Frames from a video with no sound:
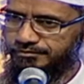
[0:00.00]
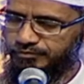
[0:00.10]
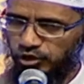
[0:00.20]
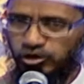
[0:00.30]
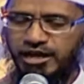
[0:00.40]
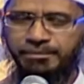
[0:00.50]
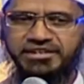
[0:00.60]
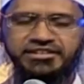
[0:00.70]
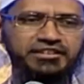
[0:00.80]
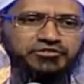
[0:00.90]
The Quran
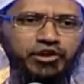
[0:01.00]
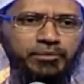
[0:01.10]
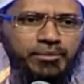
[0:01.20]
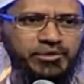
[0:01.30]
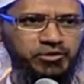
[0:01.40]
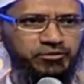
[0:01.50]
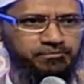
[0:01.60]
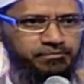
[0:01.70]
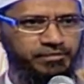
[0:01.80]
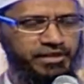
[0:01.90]
mentions in Surah Al-Mu'minun,
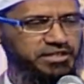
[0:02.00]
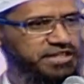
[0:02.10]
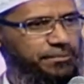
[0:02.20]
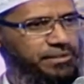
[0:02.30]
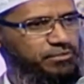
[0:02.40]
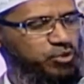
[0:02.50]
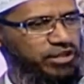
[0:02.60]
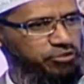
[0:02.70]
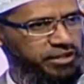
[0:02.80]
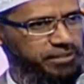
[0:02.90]
chapter number
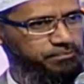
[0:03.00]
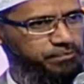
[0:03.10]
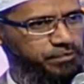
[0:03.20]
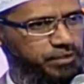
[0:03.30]
twenty-three,